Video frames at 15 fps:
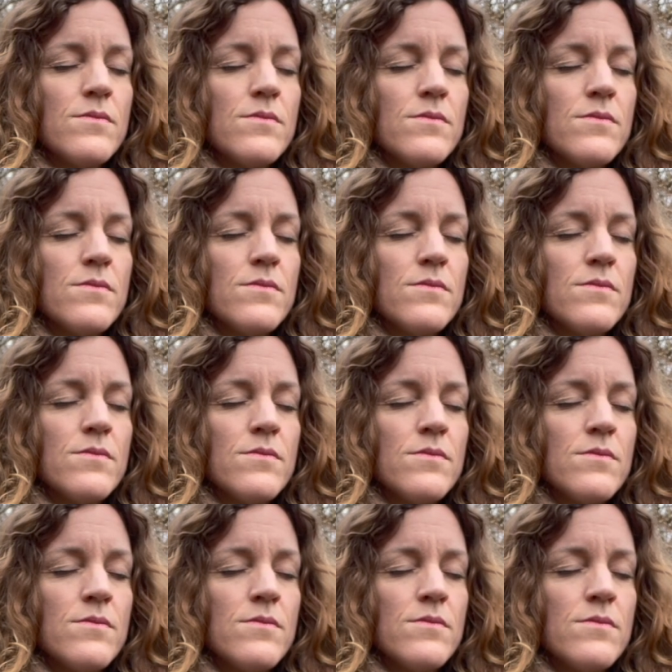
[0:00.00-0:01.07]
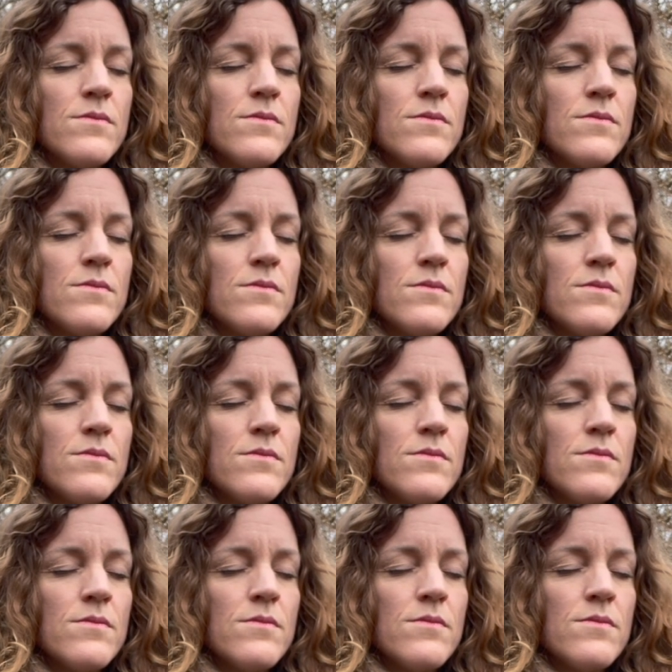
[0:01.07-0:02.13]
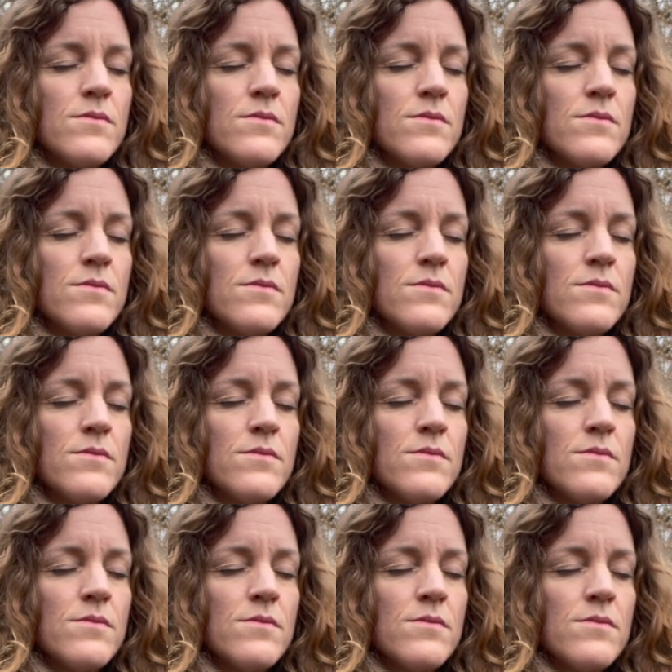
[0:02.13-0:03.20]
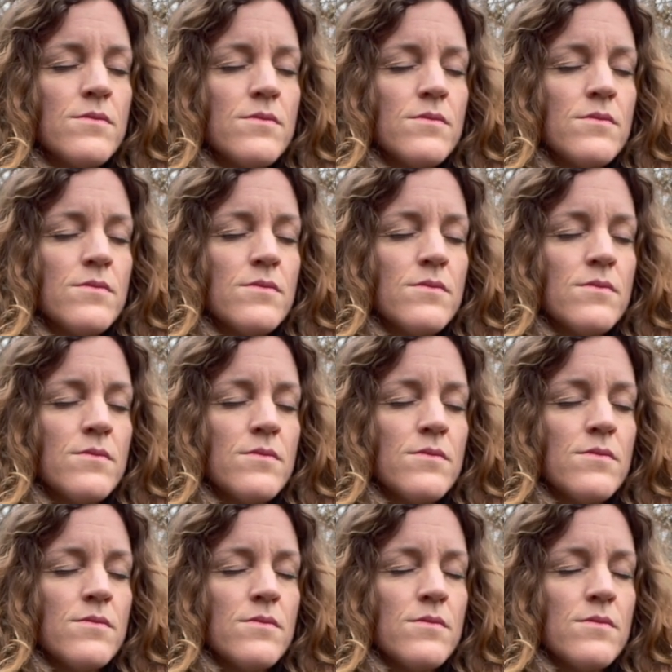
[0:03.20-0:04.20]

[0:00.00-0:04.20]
[no speech]